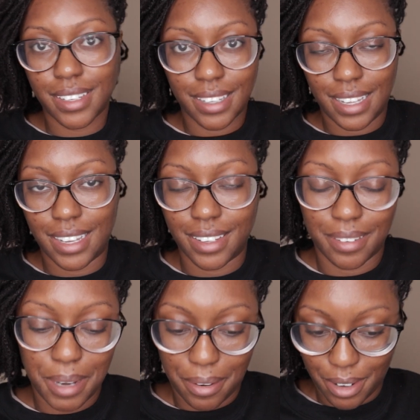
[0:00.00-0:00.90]
Yeah,
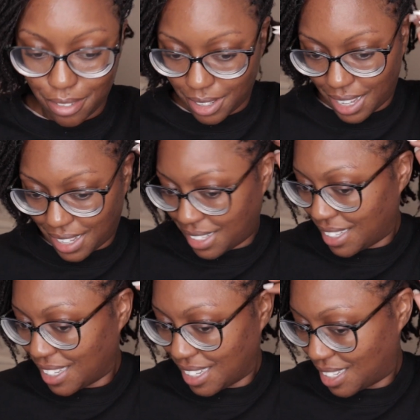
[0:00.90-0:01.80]
I'm not ready for that.
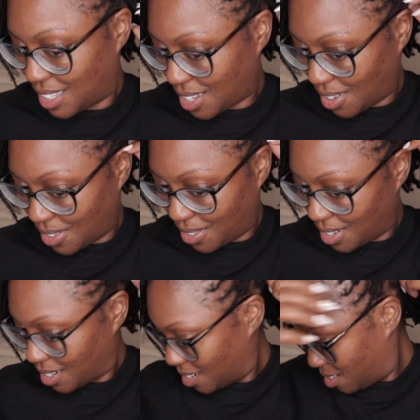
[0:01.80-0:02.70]
So we're
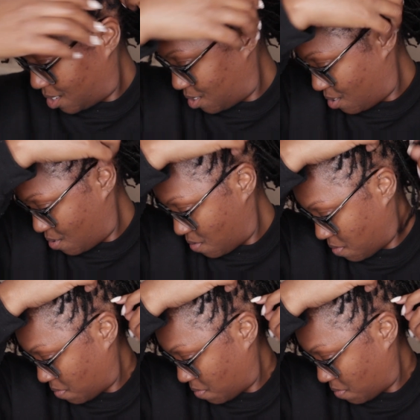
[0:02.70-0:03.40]
gonna do